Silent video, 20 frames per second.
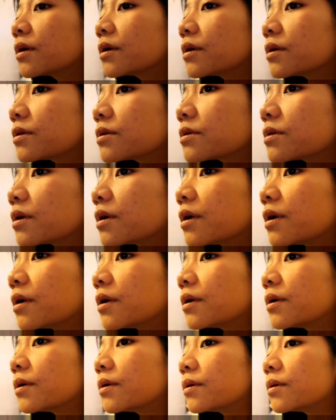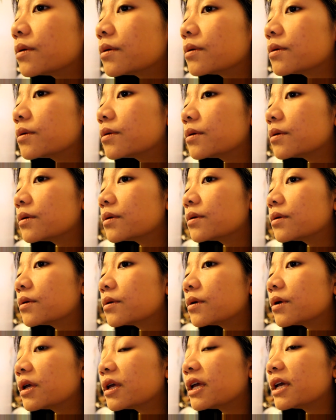So
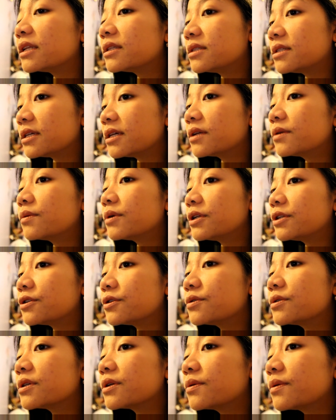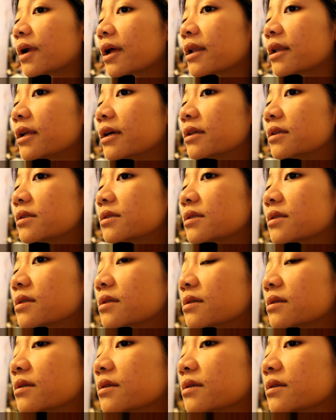it did reduce in redness